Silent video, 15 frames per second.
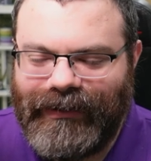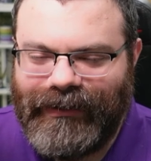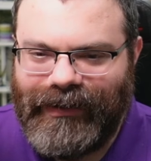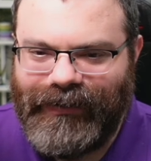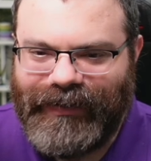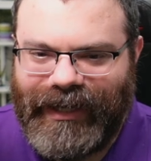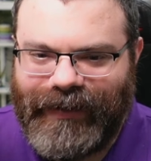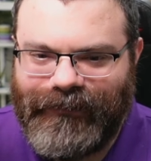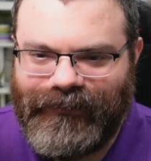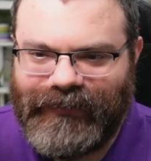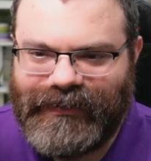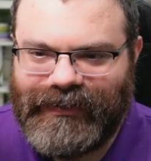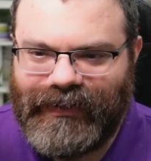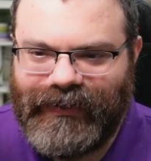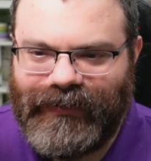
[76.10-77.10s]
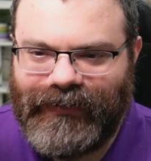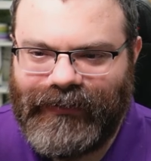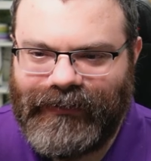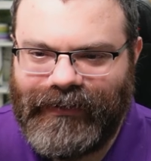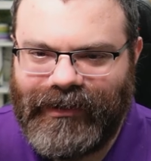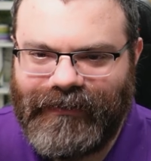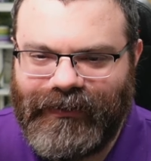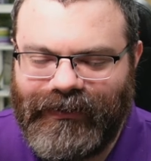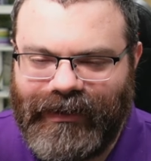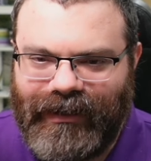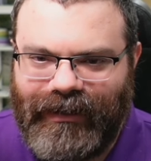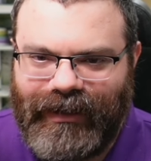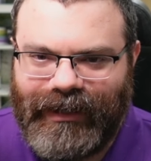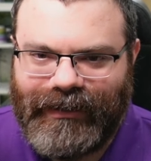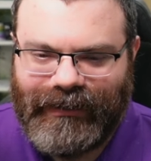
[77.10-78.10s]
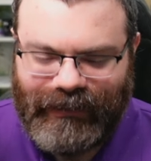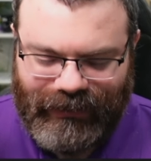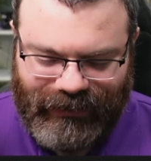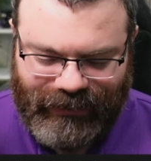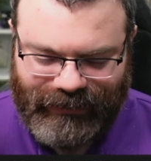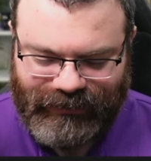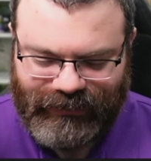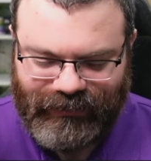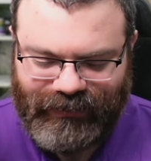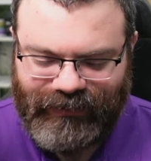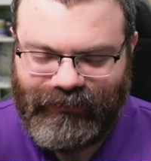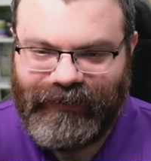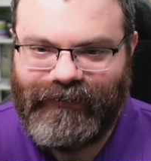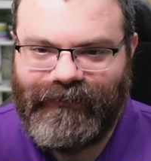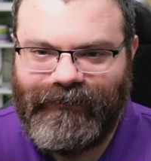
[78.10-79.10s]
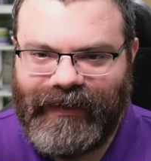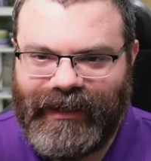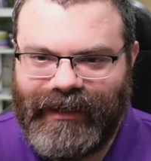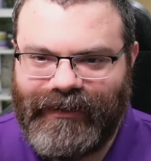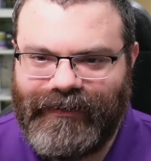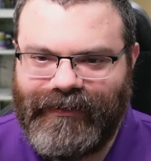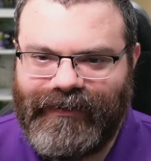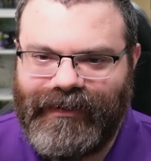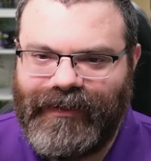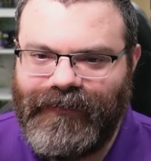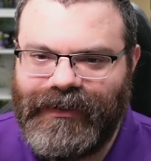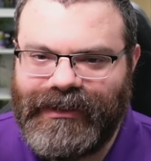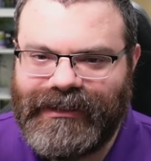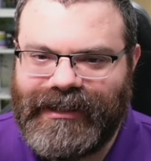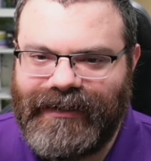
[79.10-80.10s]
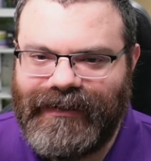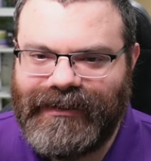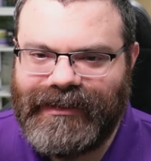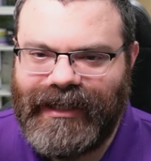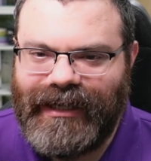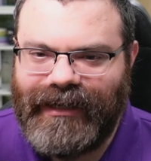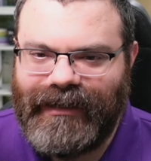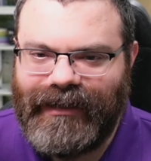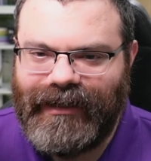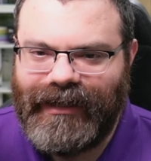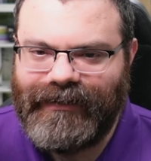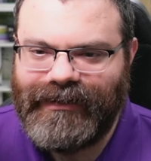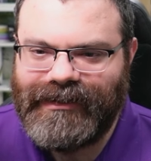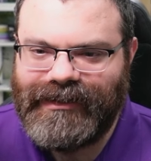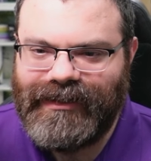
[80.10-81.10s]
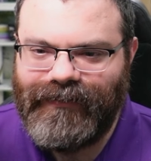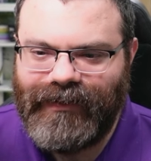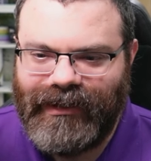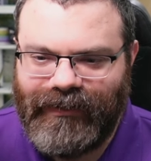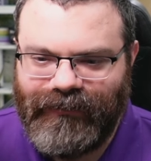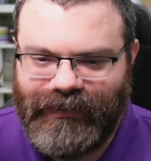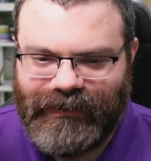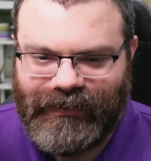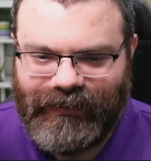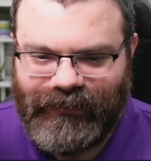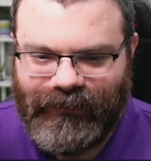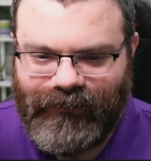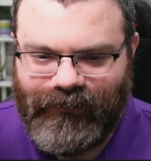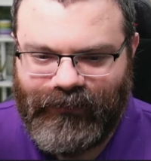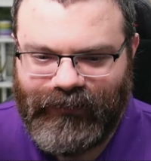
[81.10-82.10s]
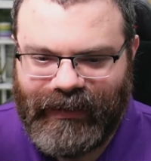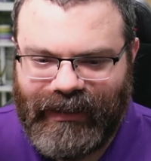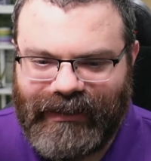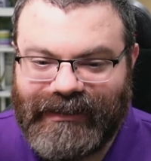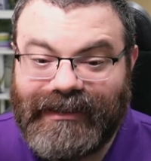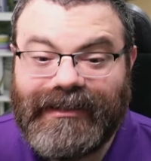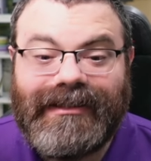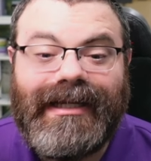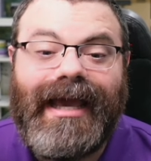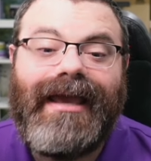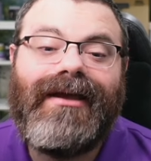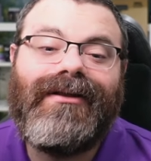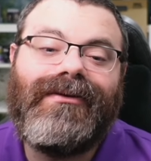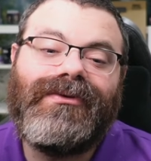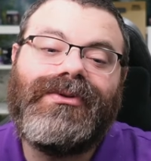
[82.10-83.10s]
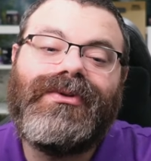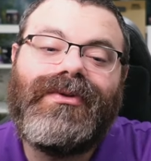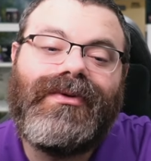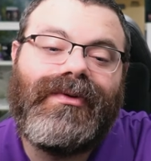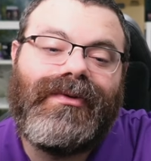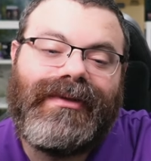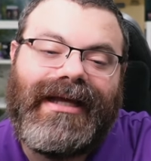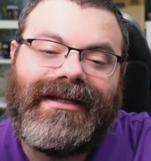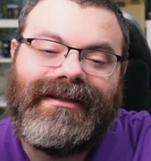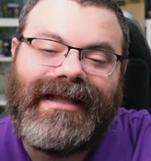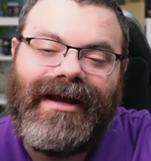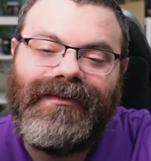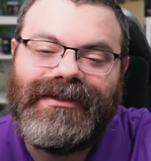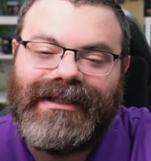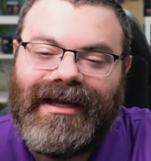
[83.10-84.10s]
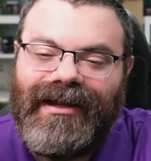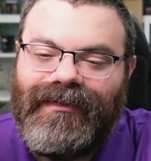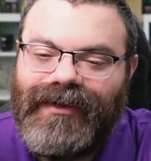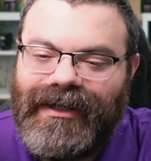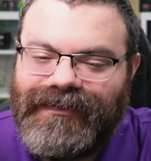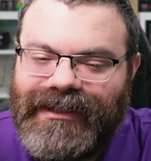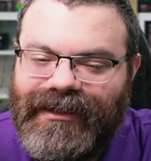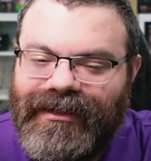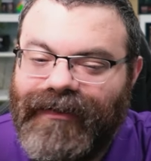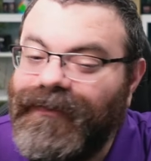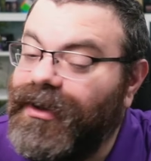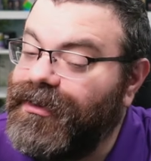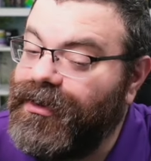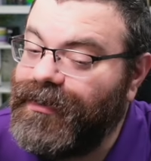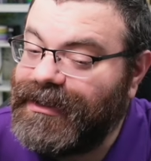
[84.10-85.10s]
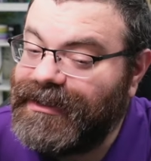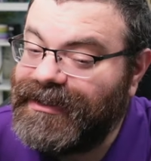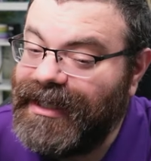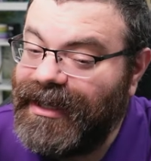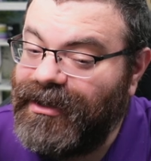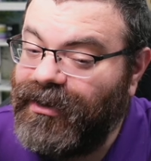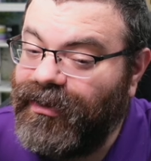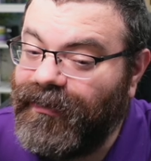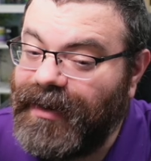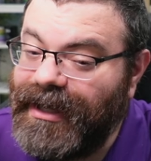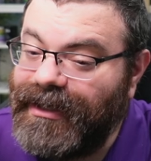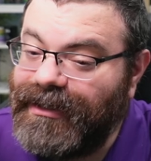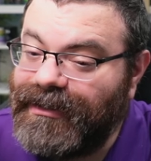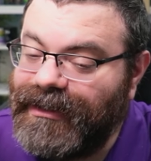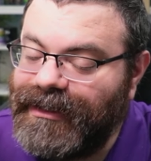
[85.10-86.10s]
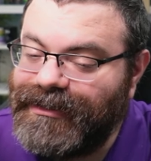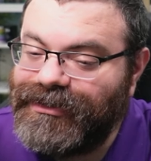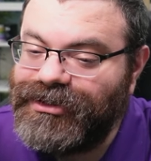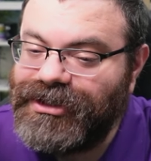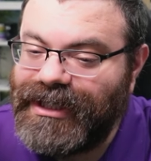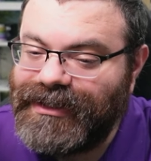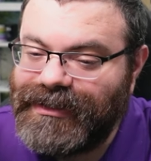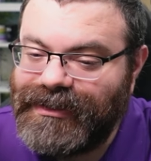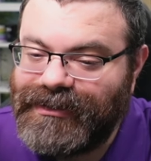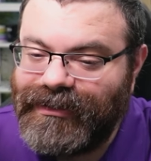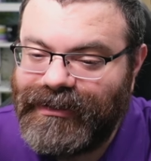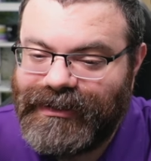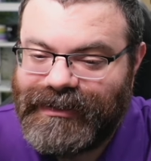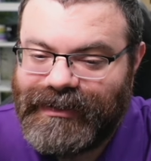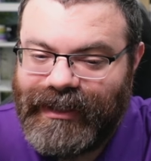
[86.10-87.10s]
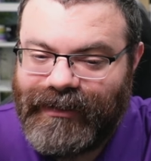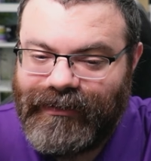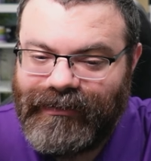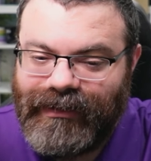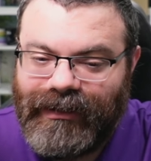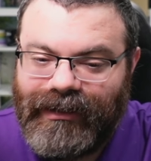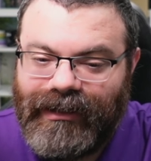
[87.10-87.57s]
Okay, so hard mode on. I started with faith and we just had this AI. Let's see what it would do. Snail. Ooh, that, that was kind of what I was thinking of. Although it's saying green is just as good as snail.